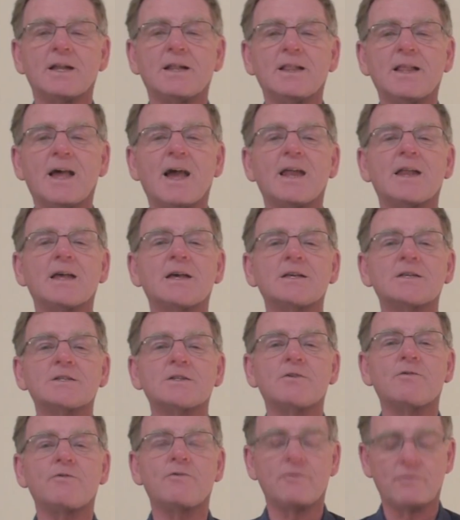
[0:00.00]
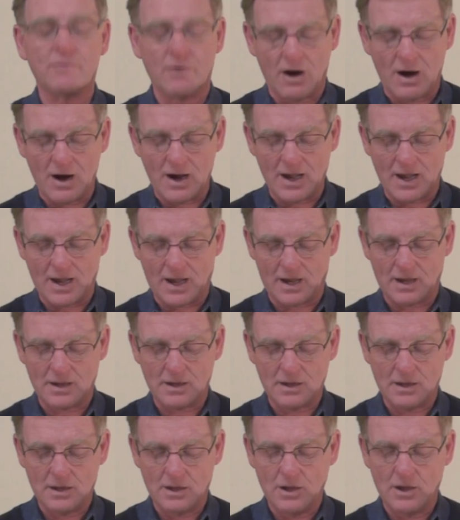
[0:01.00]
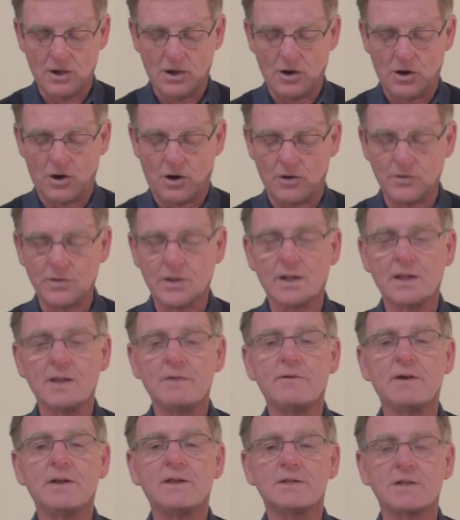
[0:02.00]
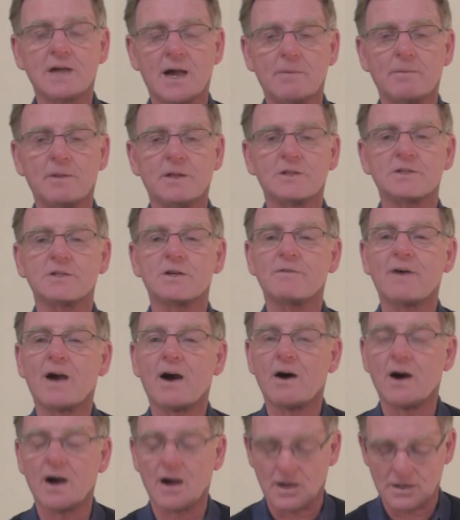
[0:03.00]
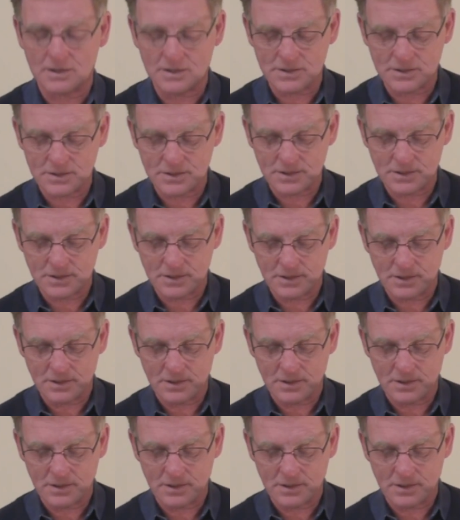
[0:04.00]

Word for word: in letters of fire on the living tablets of our hearts.